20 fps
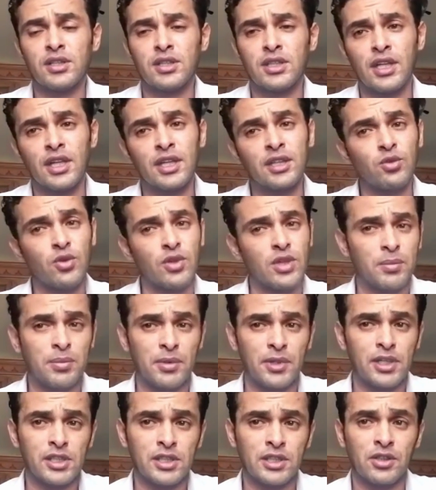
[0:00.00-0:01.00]
stand with
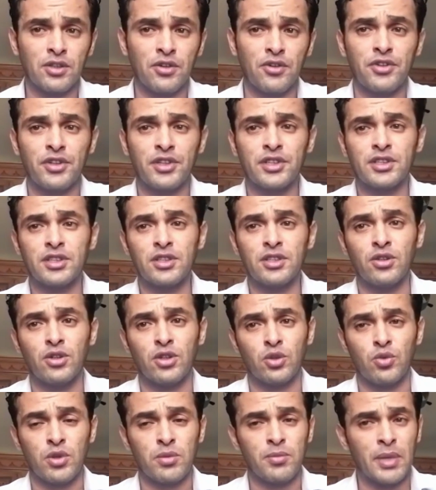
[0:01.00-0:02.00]
the Palestinian Authority
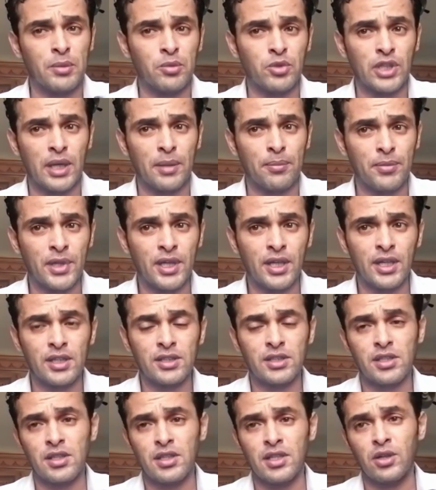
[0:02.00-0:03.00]
or with Mahmoud
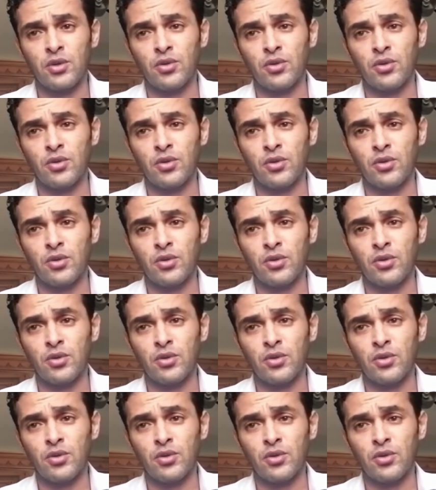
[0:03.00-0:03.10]
Abbas,